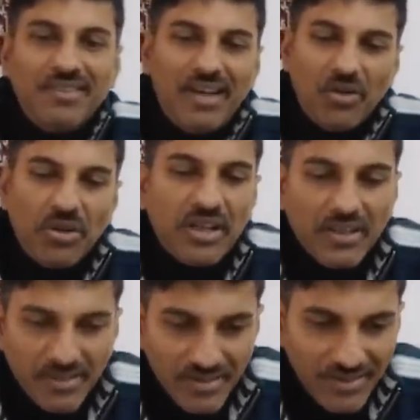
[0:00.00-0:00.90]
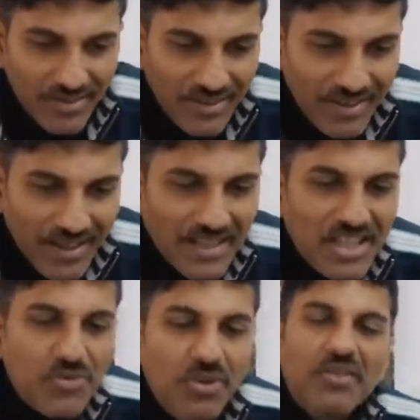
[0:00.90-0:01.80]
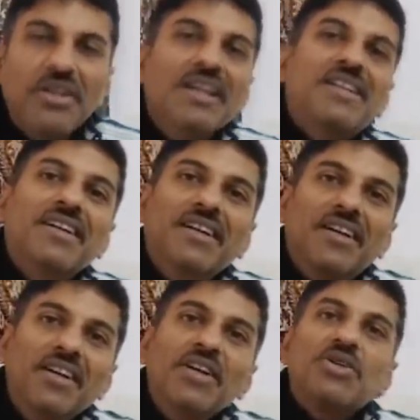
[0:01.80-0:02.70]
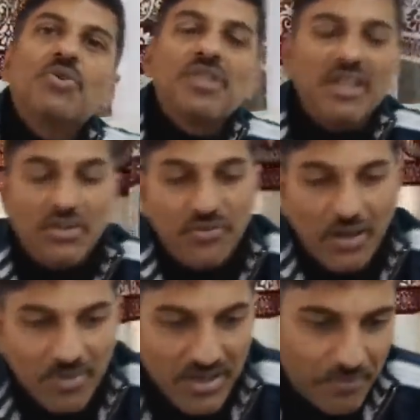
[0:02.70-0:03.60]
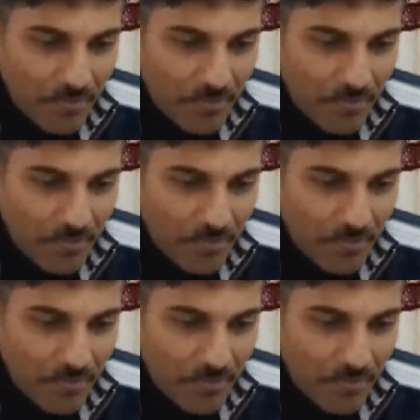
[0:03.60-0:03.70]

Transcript: I don't care. And this will create issues in your family.